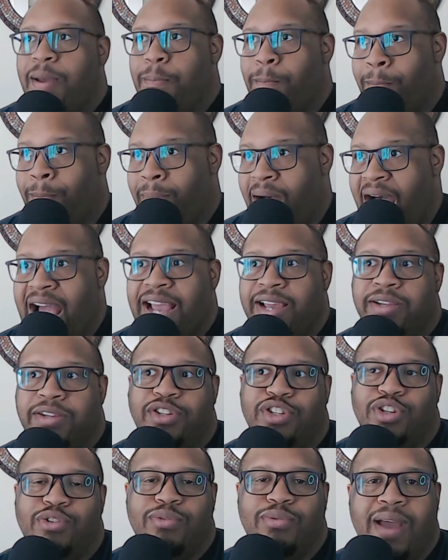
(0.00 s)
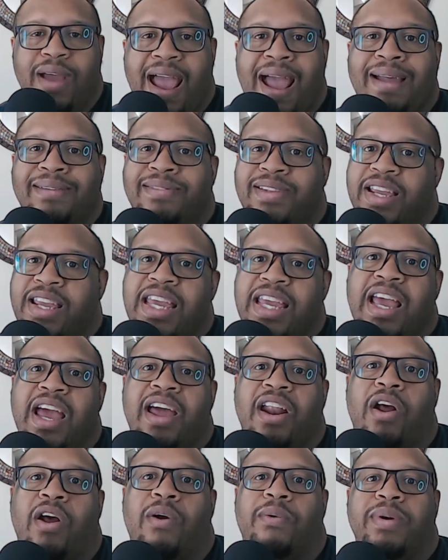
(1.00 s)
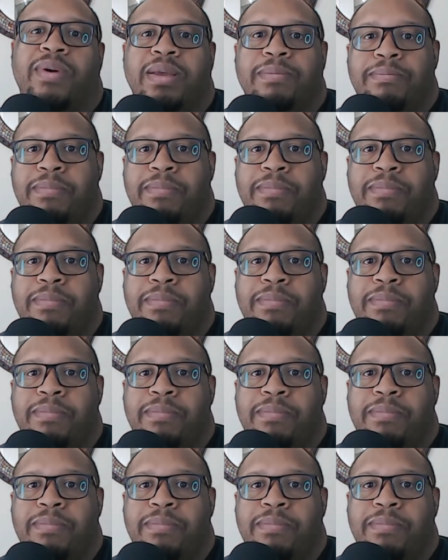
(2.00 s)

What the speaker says: Mind you, after he had already